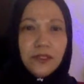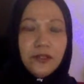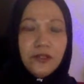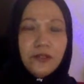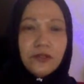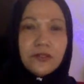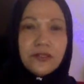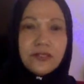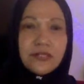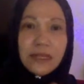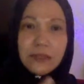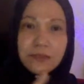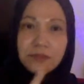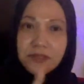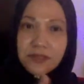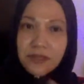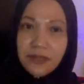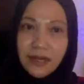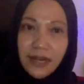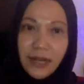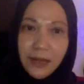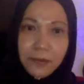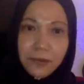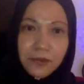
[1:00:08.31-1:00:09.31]
You know,
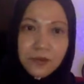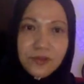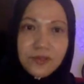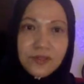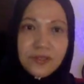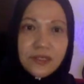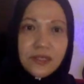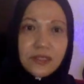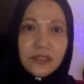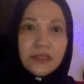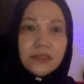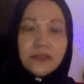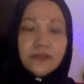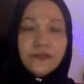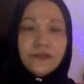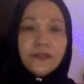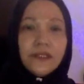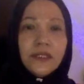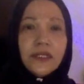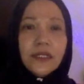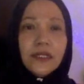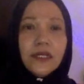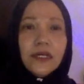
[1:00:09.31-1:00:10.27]
subscribe yourself,